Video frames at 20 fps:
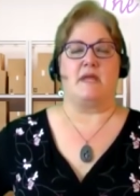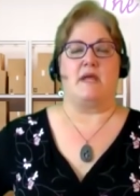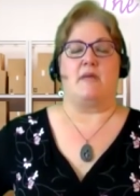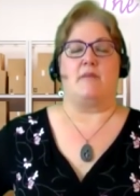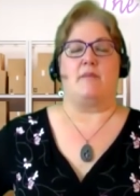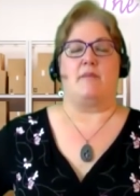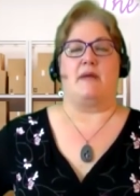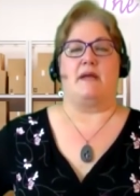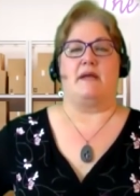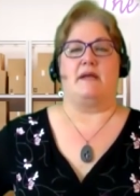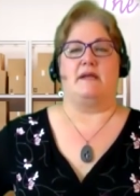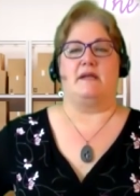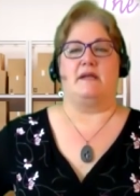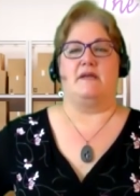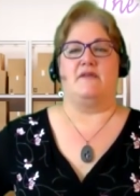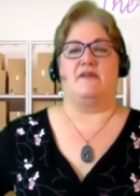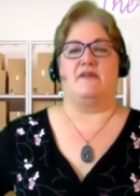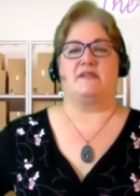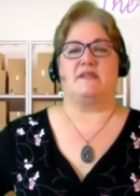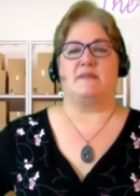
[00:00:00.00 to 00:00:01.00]
But
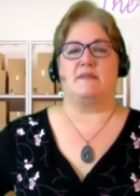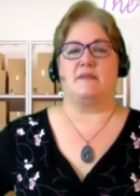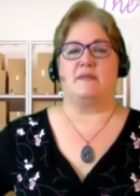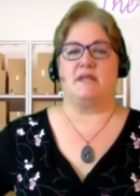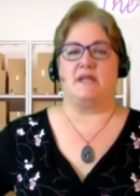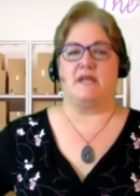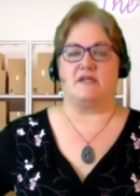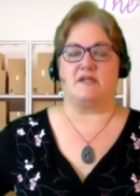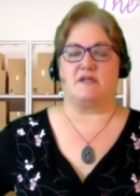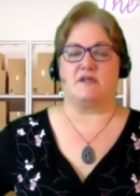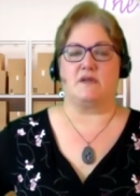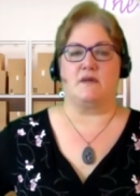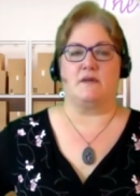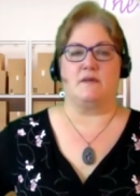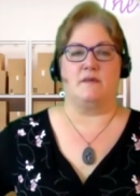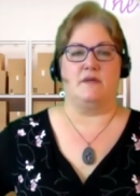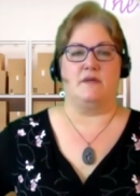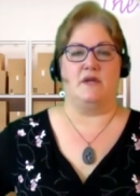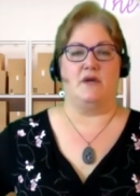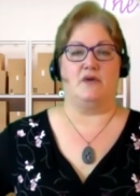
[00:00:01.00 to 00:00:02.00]
if it's something that's,
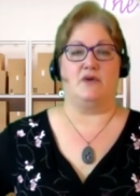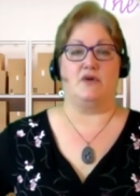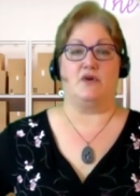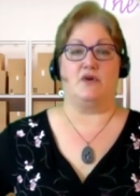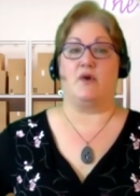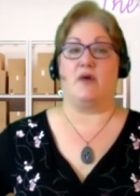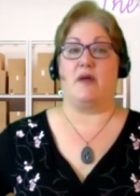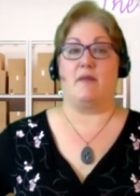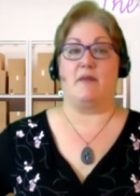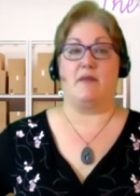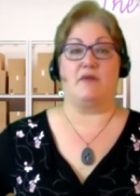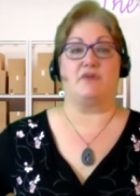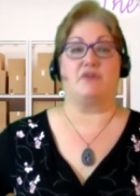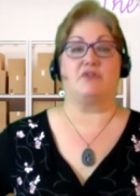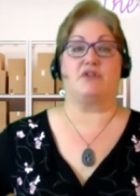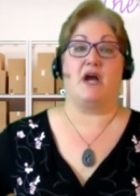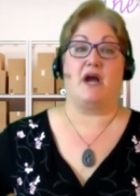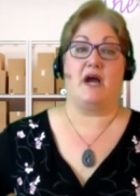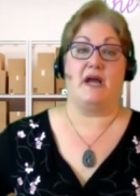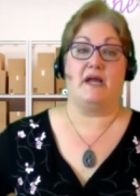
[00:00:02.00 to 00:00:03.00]
you know, your grandmother's
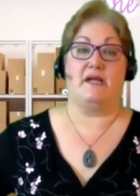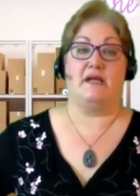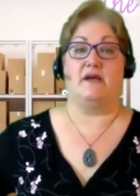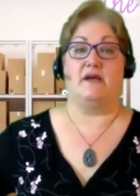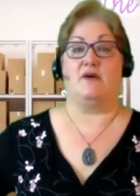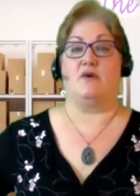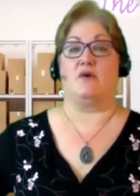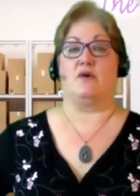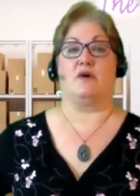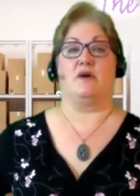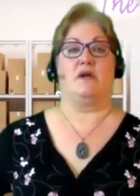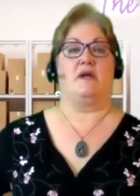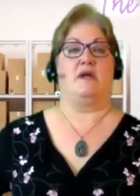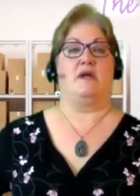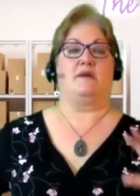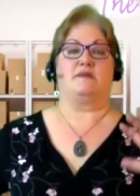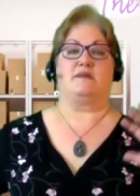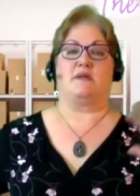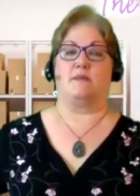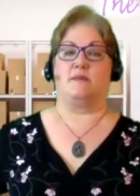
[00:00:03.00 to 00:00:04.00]
china or
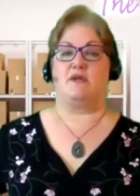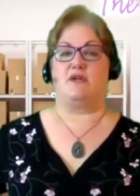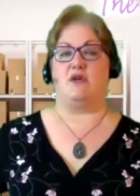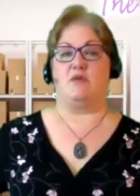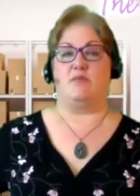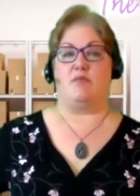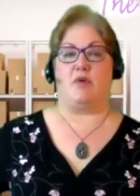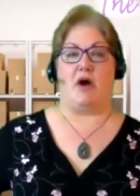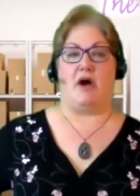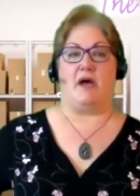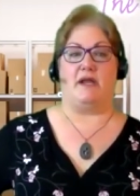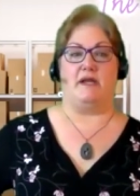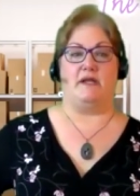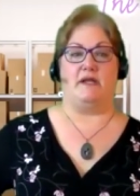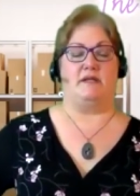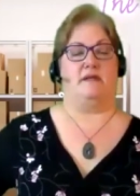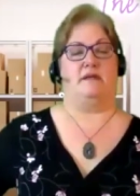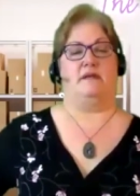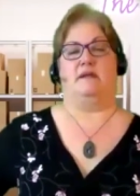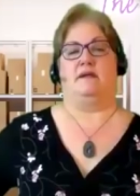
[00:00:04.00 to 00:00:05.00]
something you bought at,
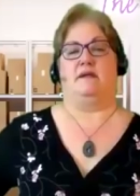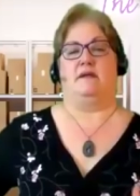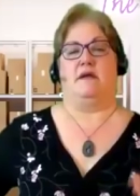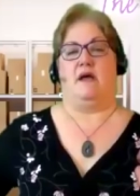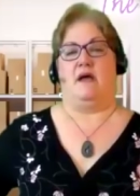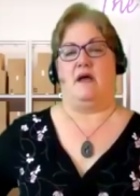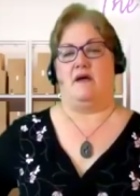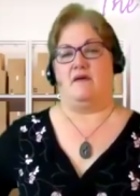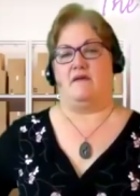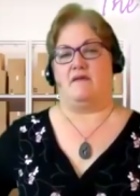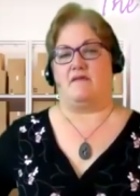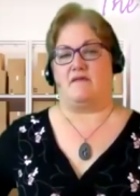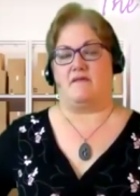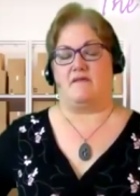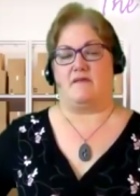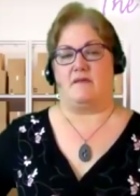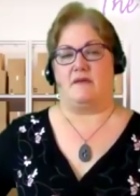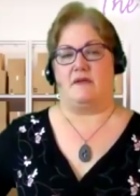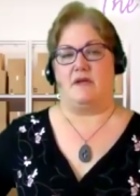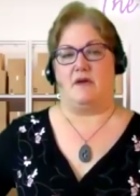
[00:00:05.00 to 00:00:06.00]

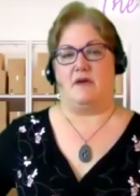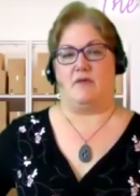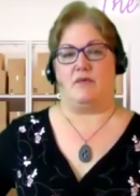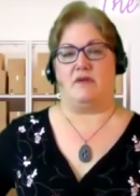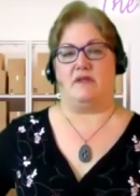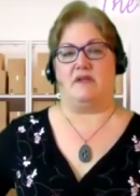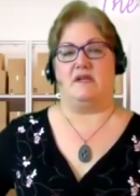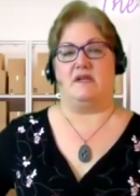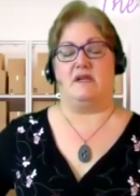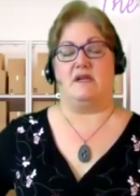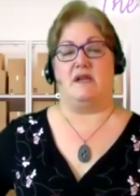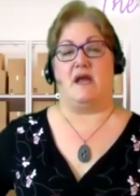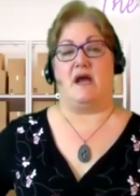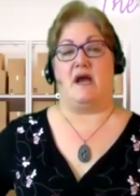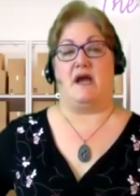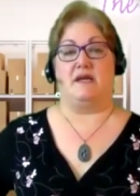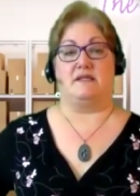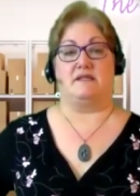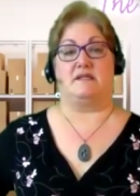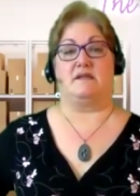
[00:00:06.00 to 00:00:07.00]
you know, really
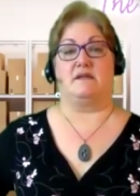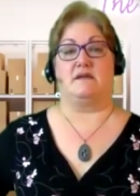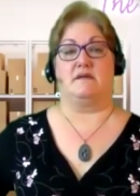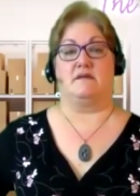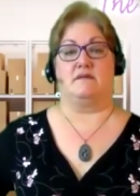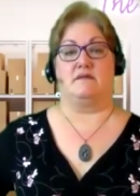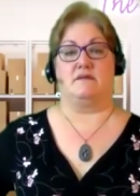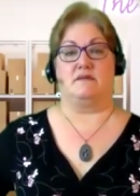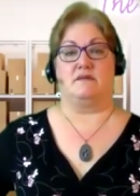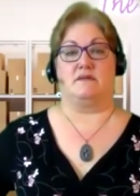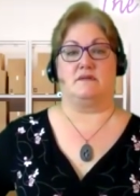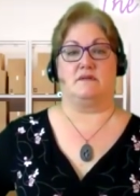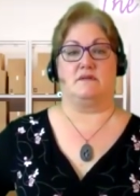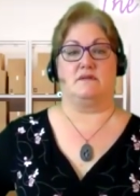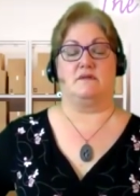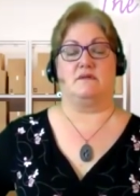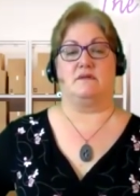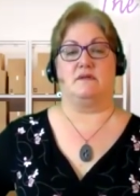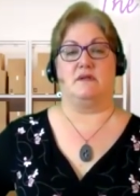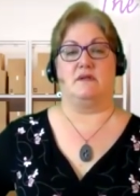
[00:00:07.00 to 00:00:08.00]
nice
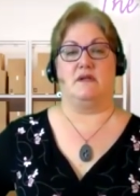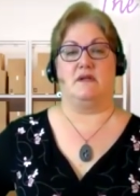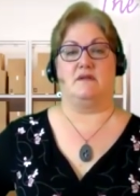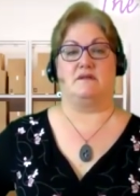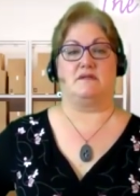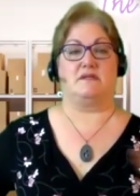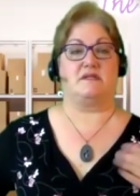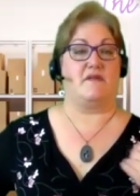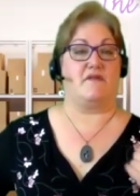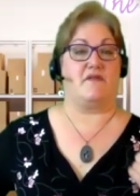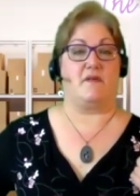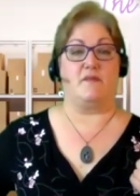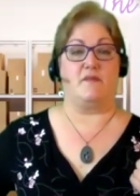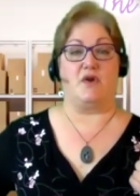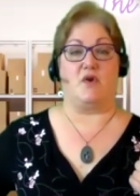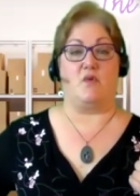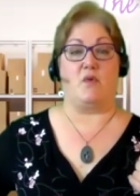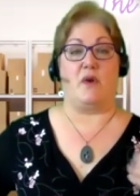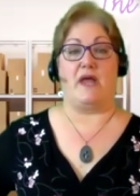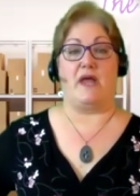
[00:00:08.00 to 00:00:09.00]
stuff from
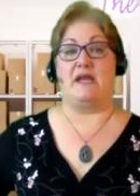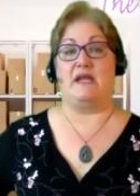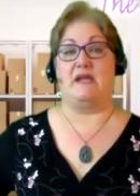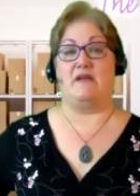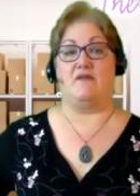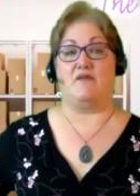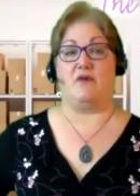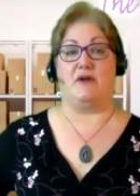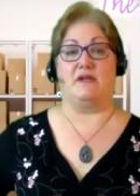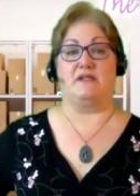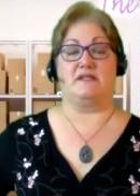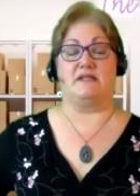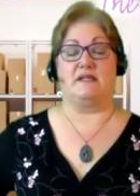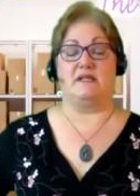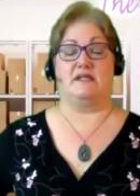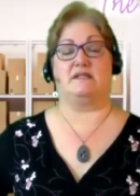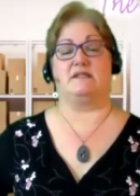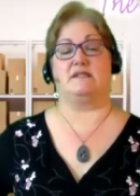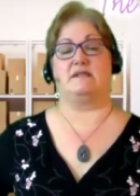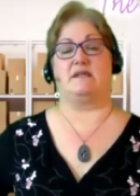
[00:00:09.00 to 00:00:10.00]
your wedding, for
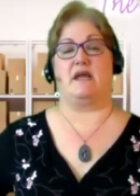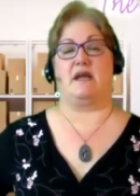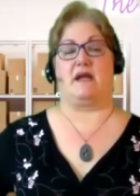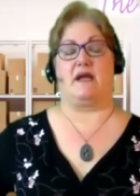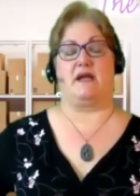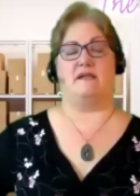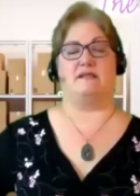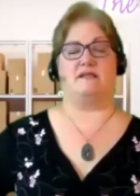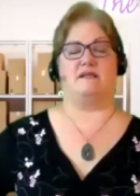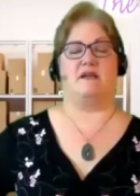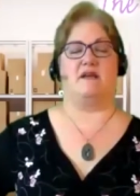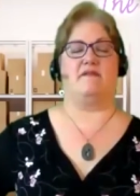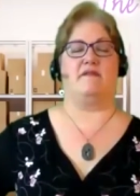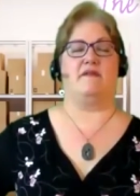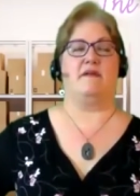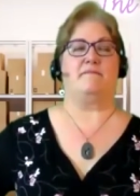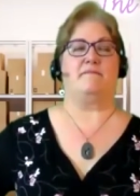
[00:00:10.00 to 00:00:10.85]
instance, that kind of stuff,